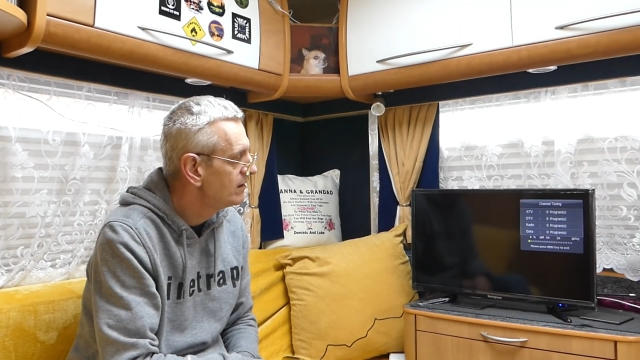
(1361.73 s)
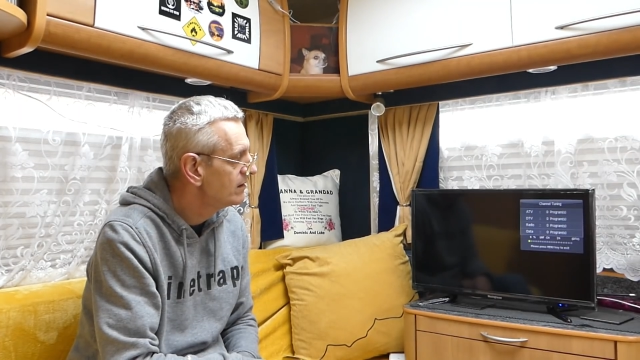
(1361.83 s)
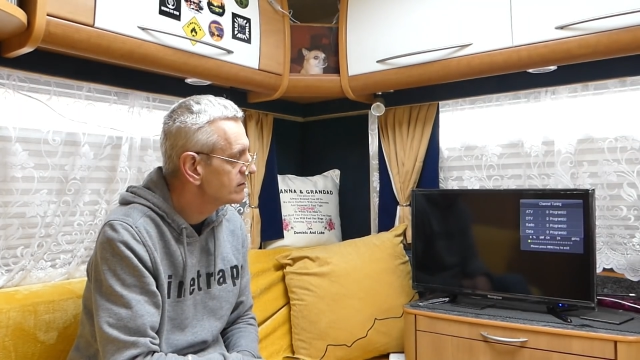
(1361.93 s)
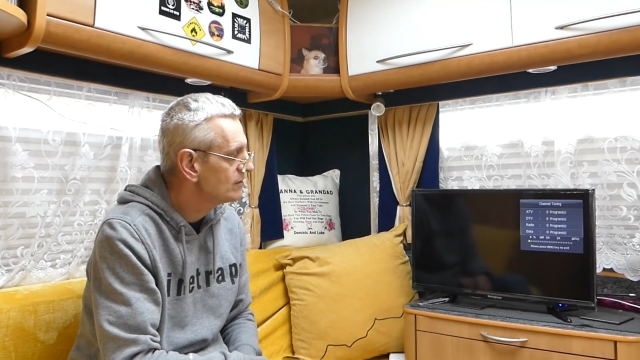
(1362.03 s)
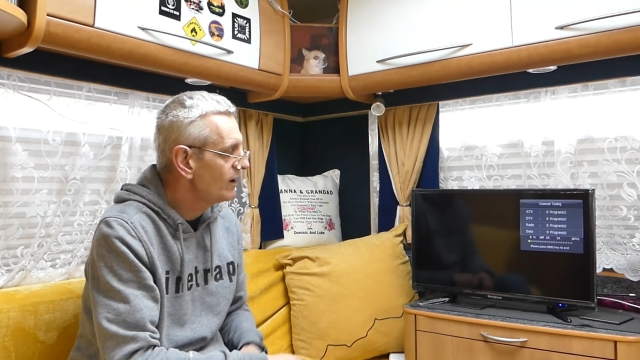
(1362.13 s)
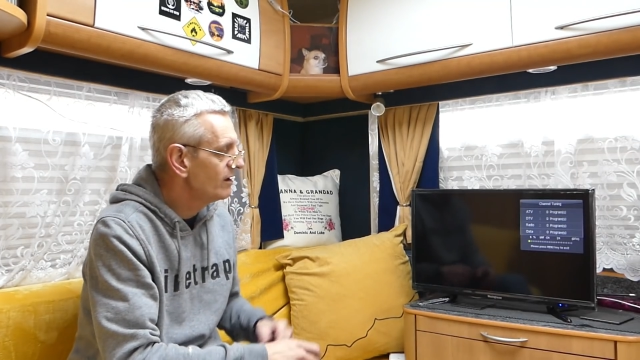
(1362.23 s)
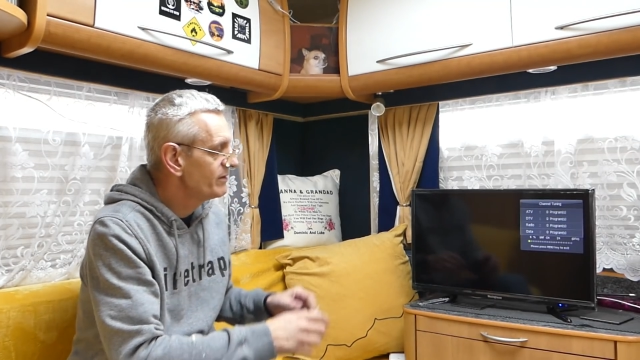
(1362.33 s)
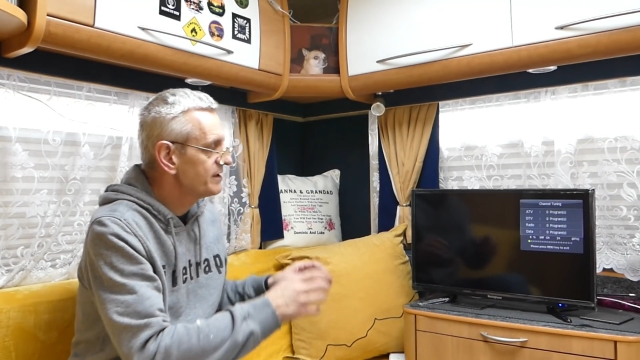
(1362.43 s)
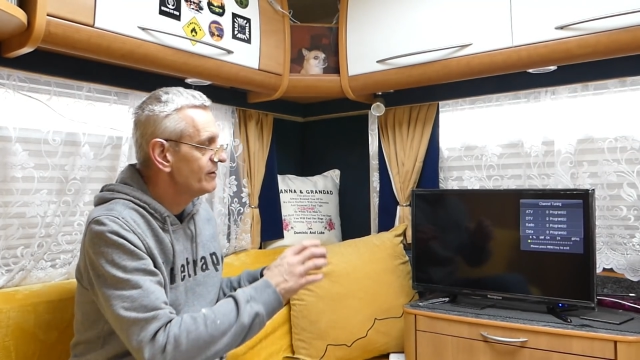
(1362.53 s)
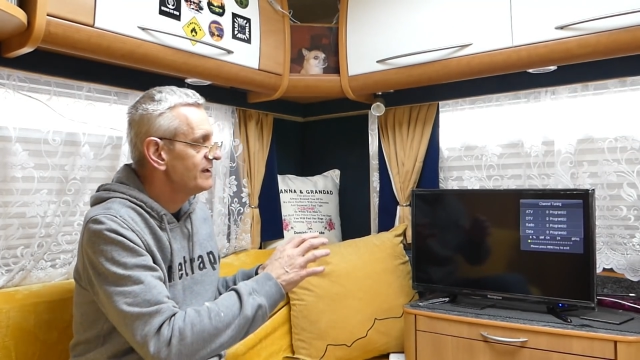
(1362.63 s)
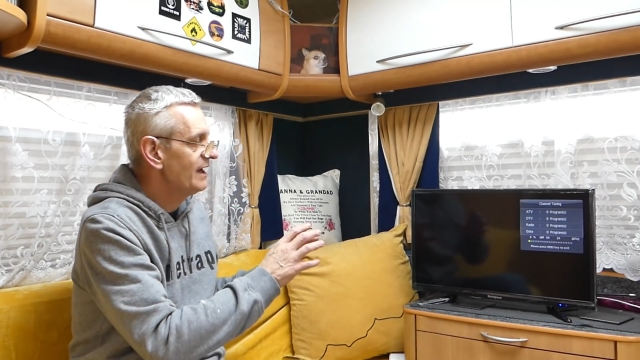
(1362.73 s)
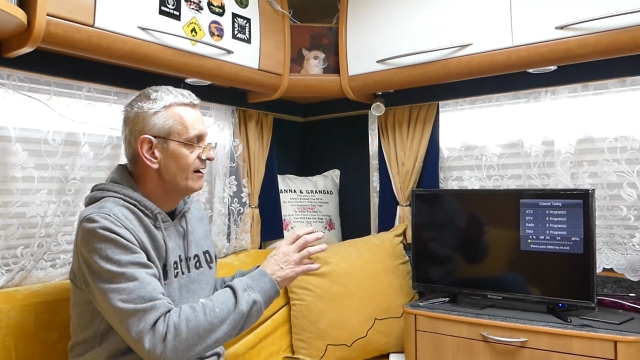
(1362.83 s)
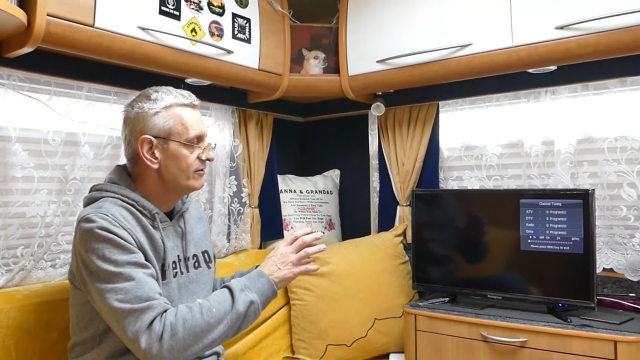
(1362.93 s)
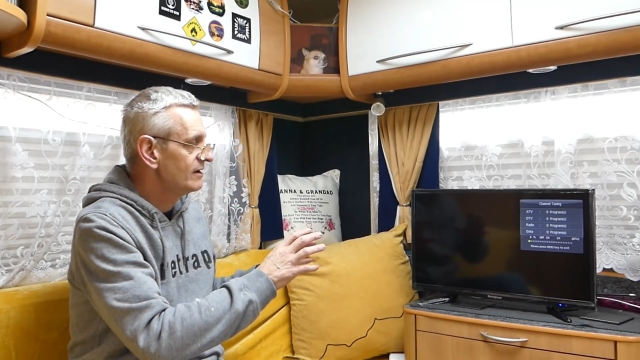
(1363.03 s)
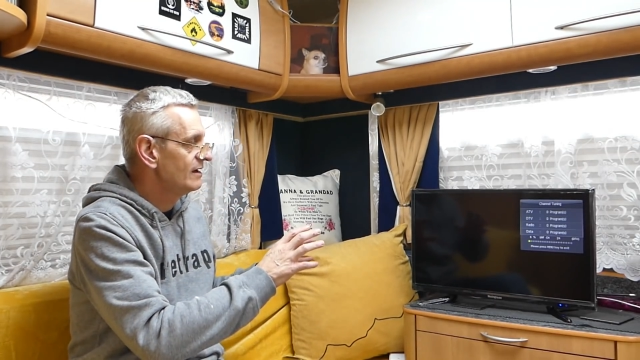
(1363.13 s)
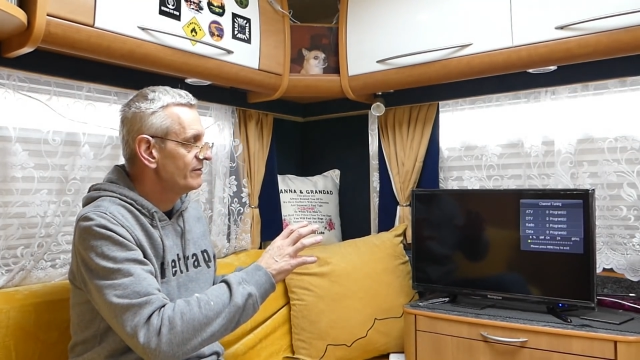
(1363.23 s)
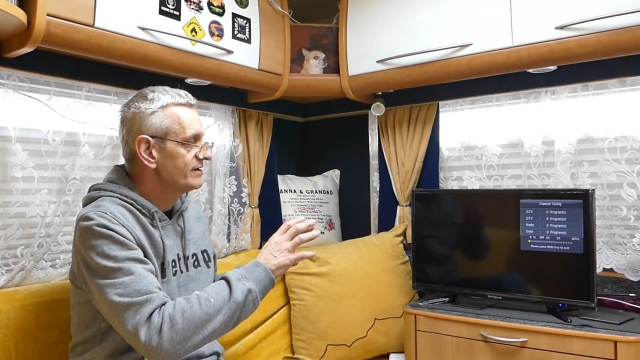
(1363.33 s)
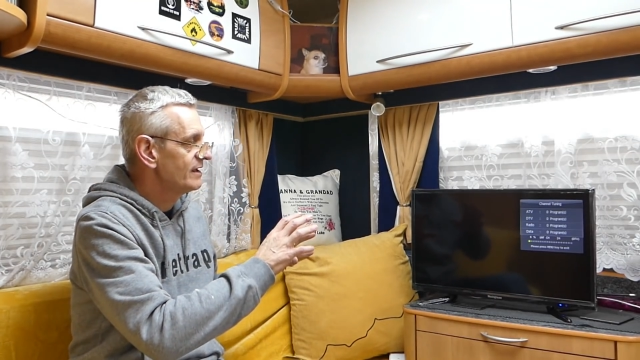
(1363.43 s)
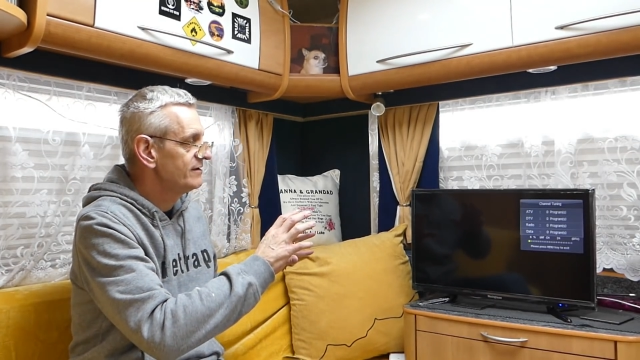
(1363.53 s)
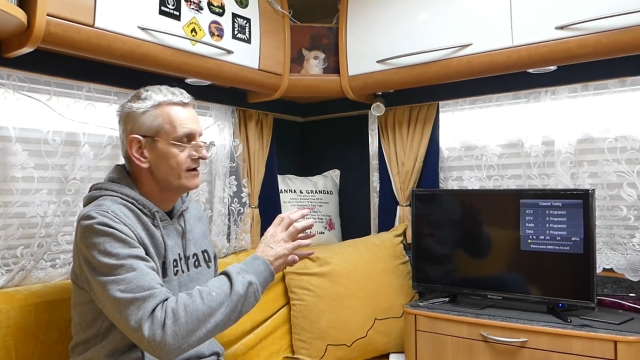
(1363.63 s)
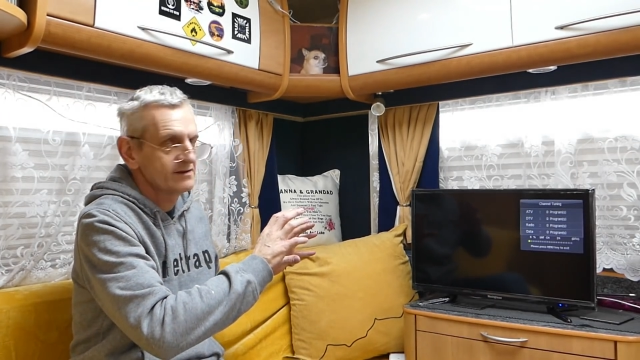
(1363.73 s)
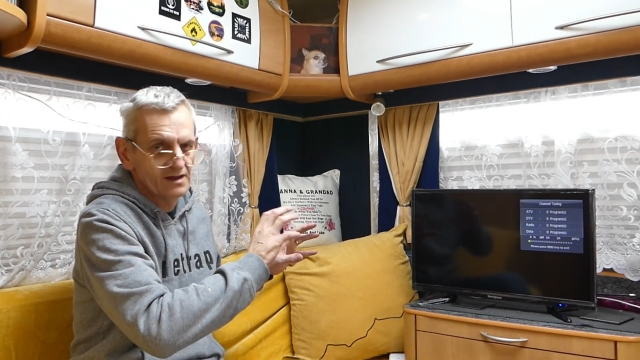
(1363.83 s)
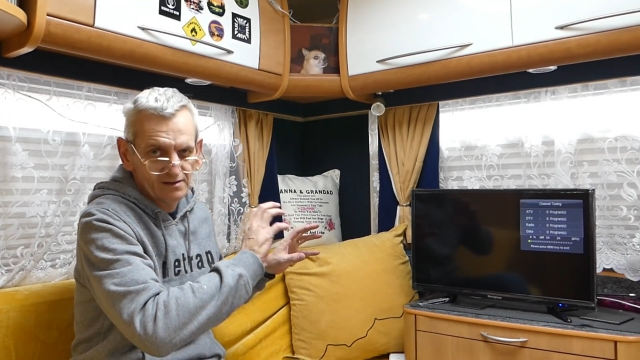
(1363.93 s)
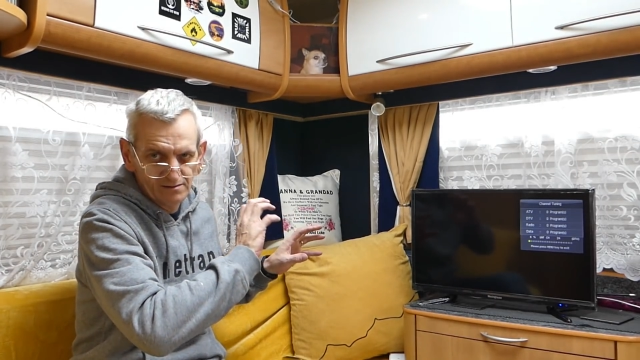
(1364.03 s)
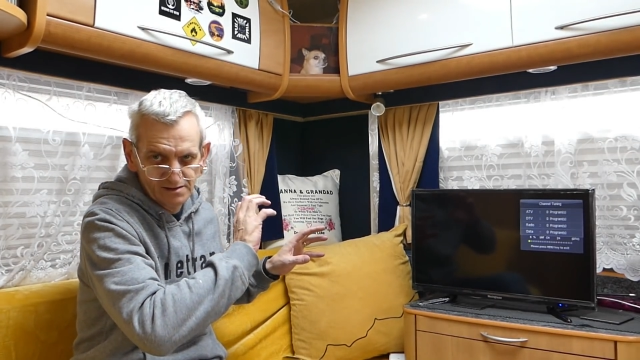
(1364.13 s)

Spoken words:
So what it'll be doing now, it'll be sending a signal